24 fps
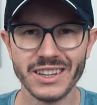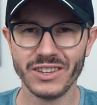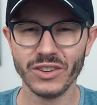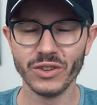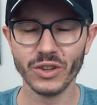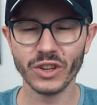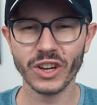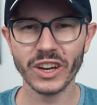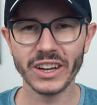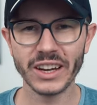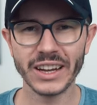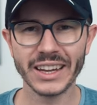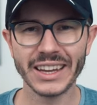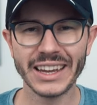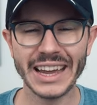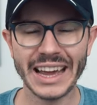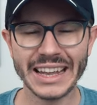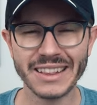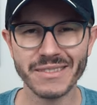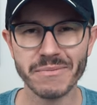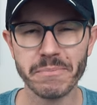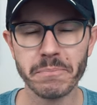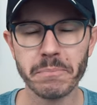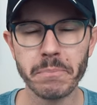So you're gonna
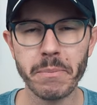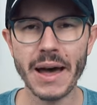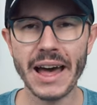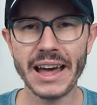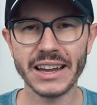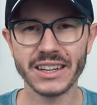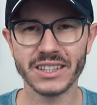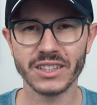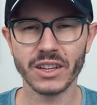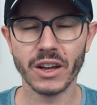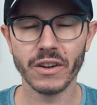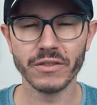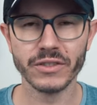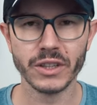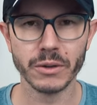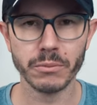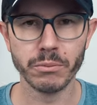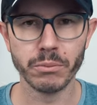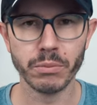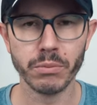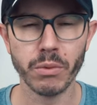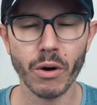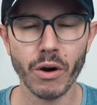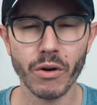get best of the
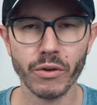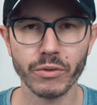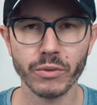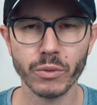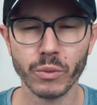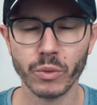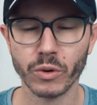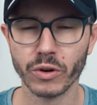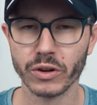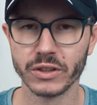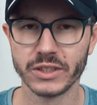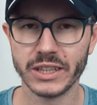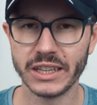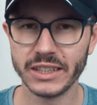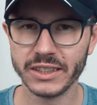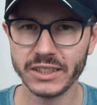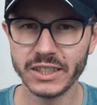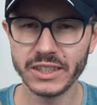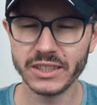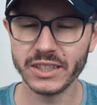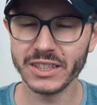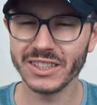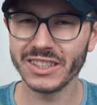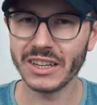both worlds. And
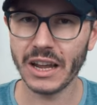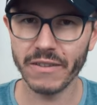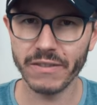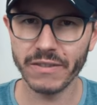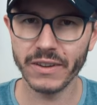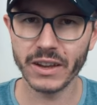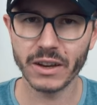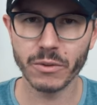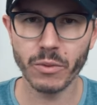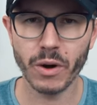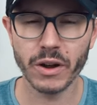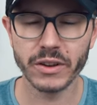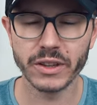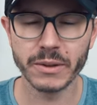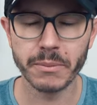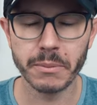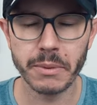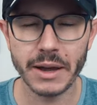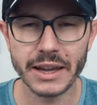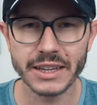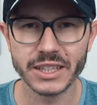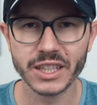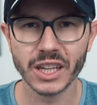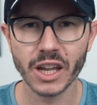this is, I think, one of the
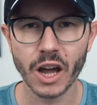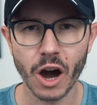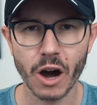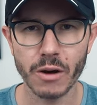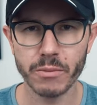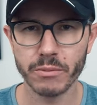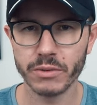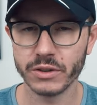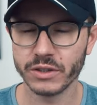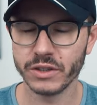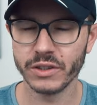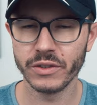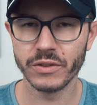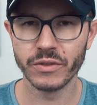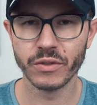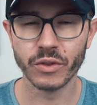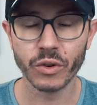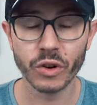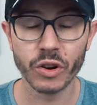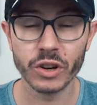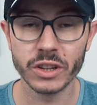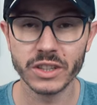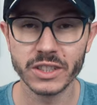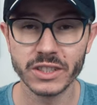best combos
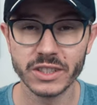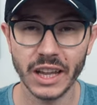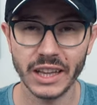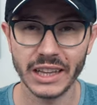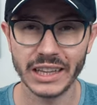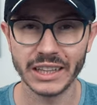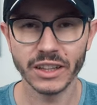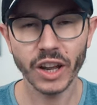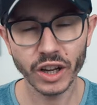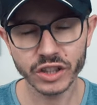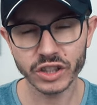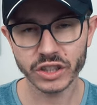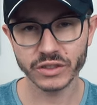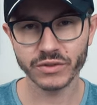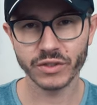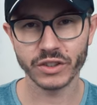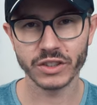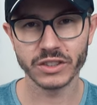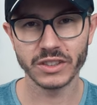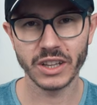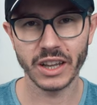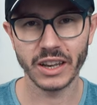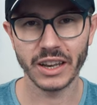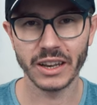for studying, not just
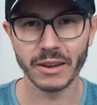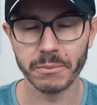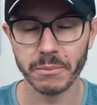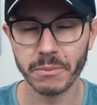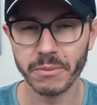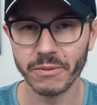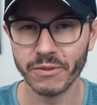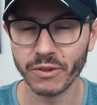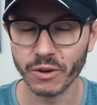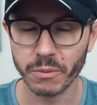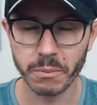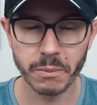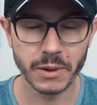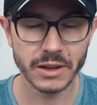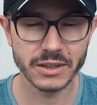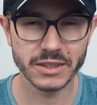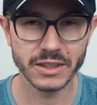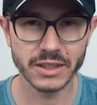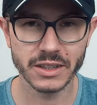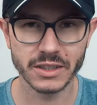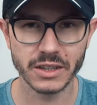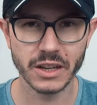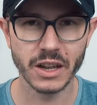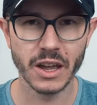for studying, for
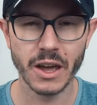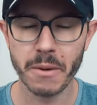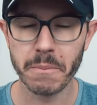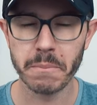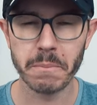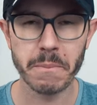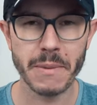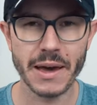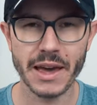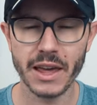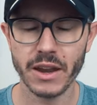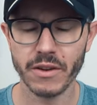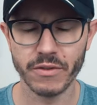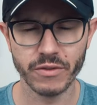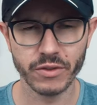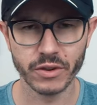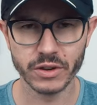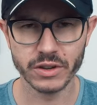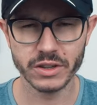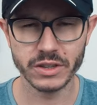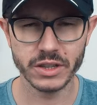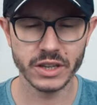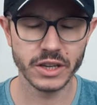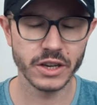businessmen,
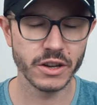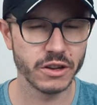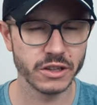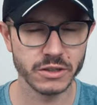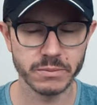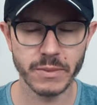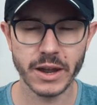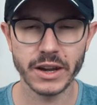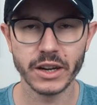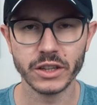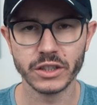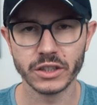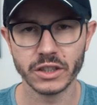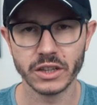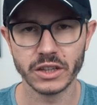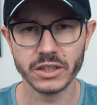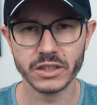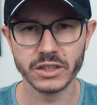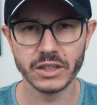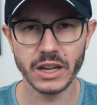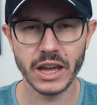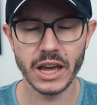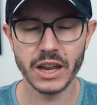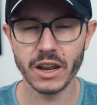for CEOs,
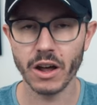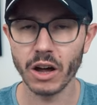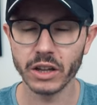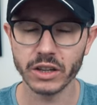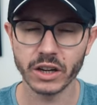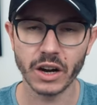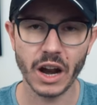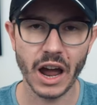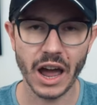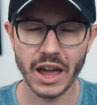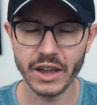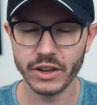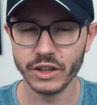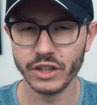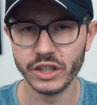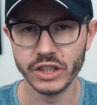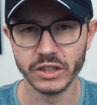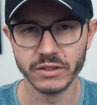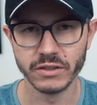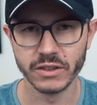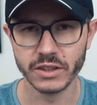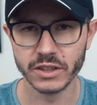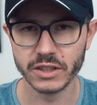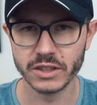managers, and other high
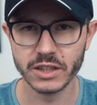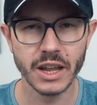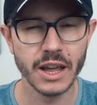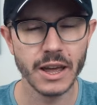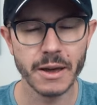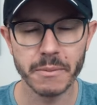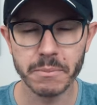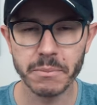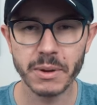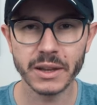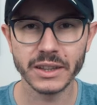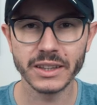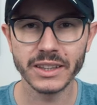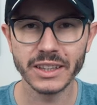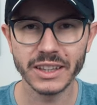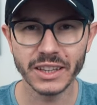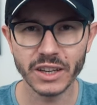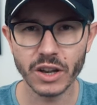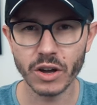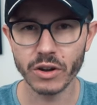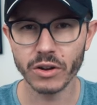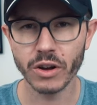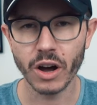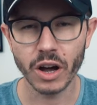achievers. But,
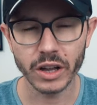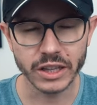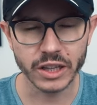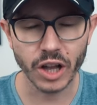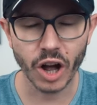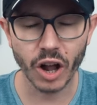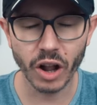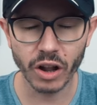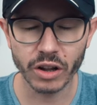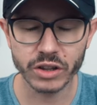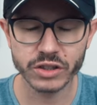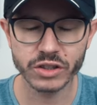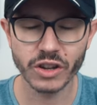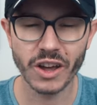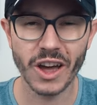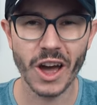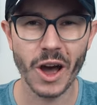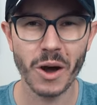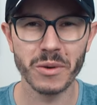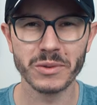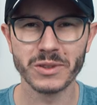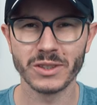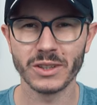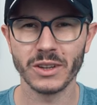it also
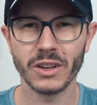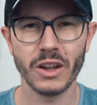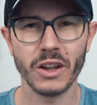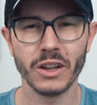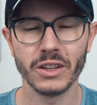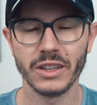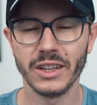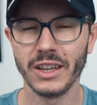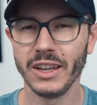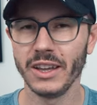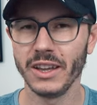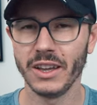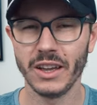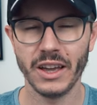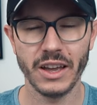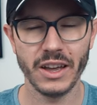helps a lot.